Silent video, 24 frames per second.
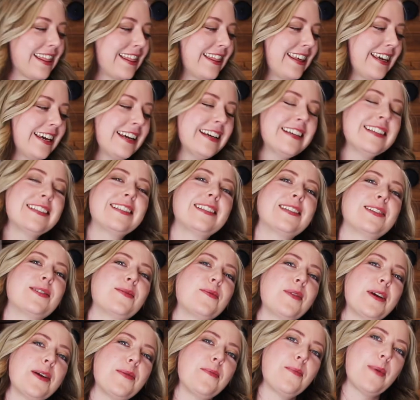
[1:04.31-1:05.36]
These
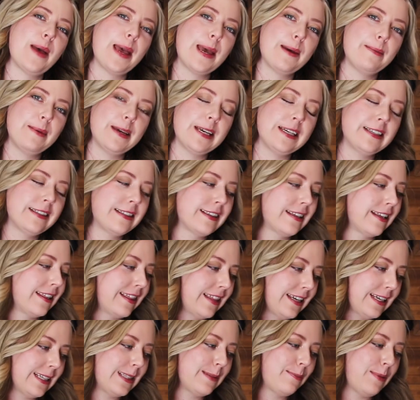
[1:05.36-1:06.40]
sweet babies,
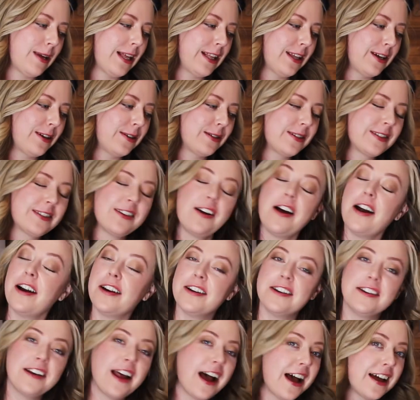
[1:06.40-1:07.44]
these pillows,
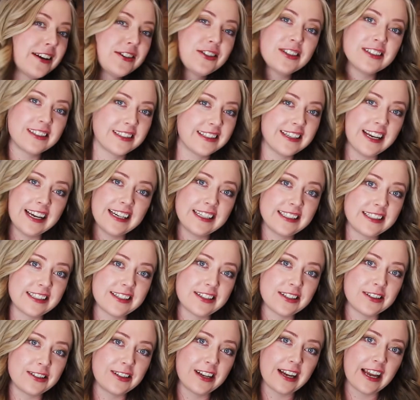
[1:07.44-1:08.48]
are not just nice
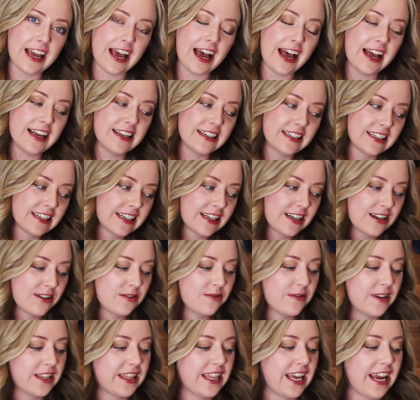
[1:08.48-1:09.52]
to look at.
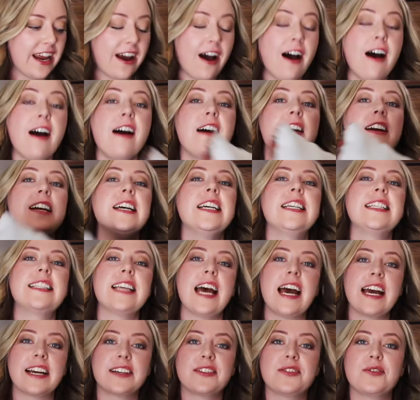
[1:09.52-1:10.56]
What they are is
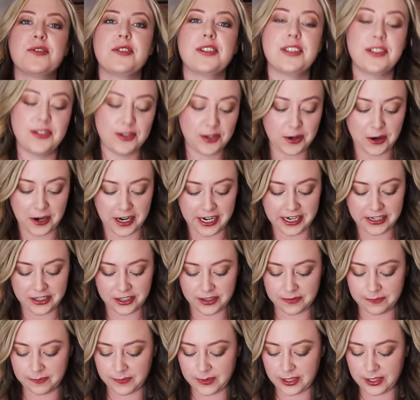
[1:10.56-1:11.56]
extra storage.